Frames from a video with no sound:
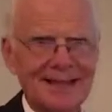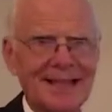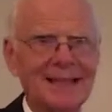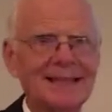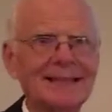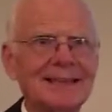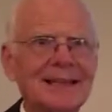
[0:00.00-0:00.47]

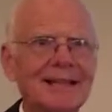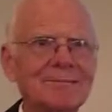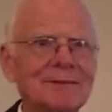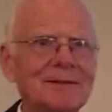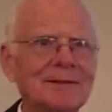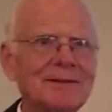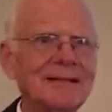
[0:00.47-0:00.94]
that
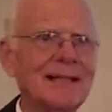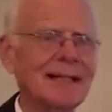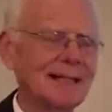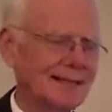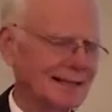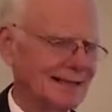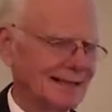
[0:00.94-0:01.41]
chapter
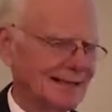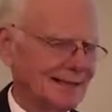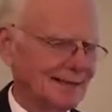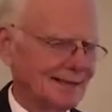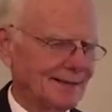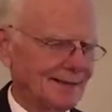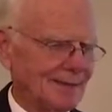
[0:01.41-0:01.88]
today,
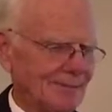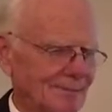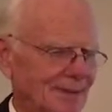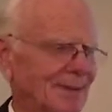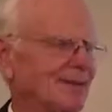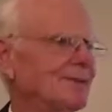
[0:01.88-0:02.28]
but in